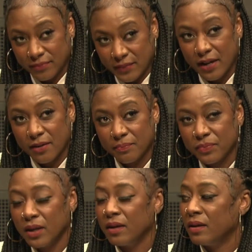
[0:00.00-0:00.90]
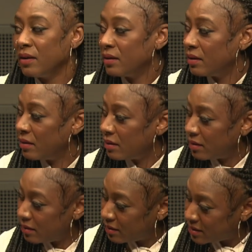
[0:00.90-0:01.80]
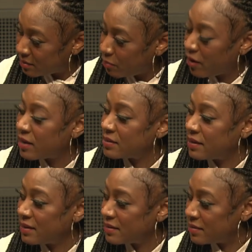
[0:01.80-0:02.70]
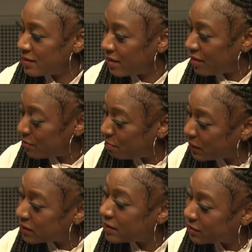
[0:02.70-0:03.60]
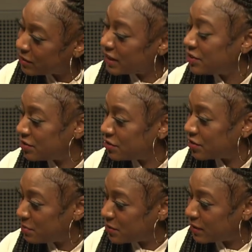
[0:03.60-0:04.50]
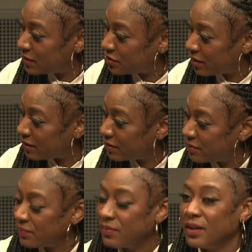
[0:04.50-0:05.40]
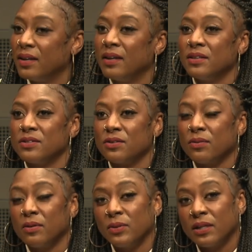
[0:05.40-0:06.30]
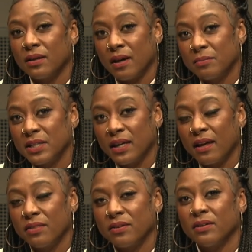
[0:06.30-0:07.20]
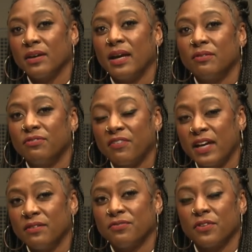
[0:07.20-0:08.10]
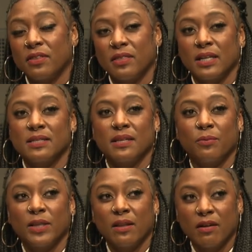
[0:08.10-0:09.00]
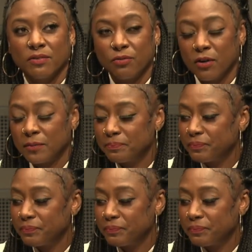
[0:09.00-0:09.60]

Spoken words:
Yeah? It's the process of building relationships with each other so that we can come together and fight for the things that we long for.